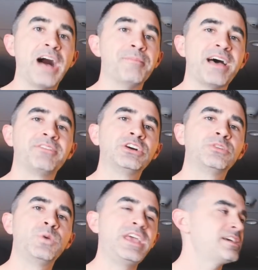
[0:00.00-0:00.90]
I'm having a
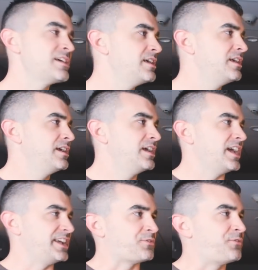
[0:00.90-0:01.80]
good week.
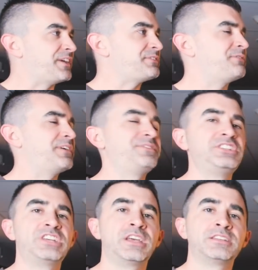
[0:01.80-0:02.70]
It's
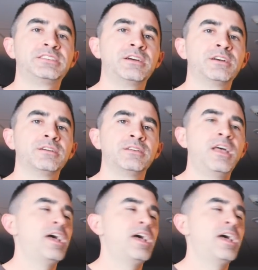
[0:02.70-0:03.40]
50-50 chance here.